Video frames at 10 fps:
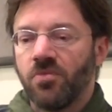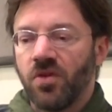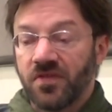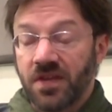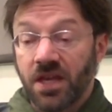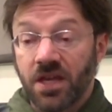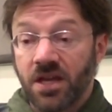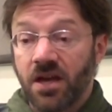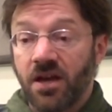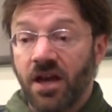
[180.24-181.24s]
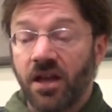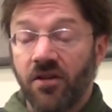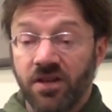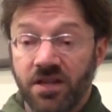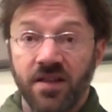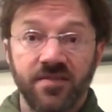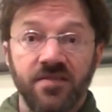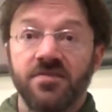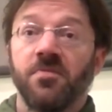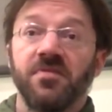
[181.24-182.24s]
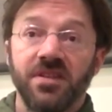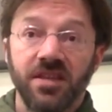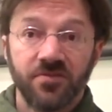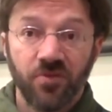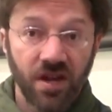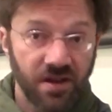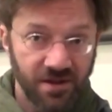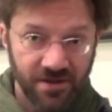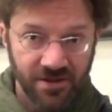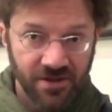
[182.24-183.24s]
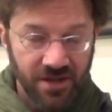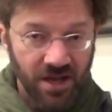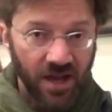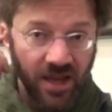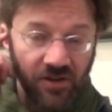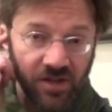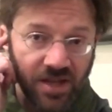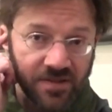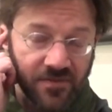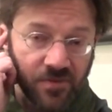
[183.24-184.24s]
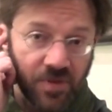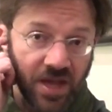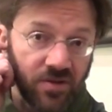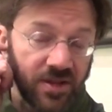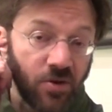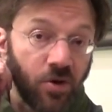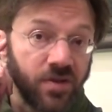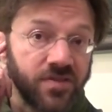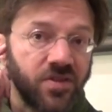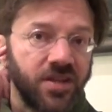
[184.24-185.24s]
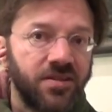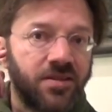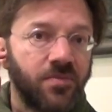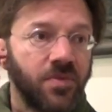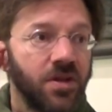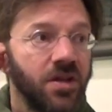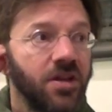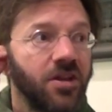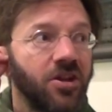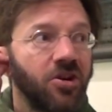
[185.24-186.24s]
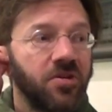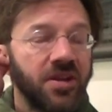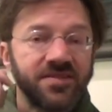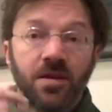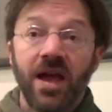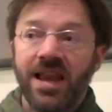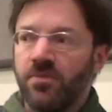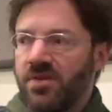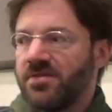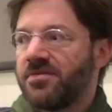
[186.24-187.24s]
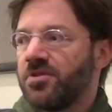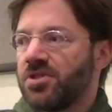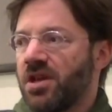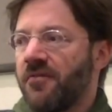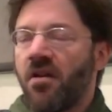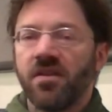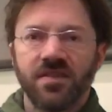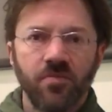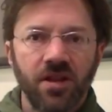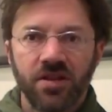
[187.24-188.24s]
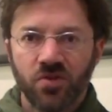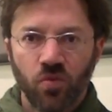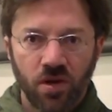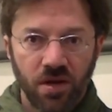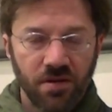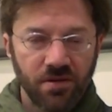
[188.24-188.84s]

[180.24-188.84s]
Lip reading: music and Hungarian dances. Obviously he's written Hungarian dances for piano and then orchestrated them, you know, and there's some elements which are very similar to what,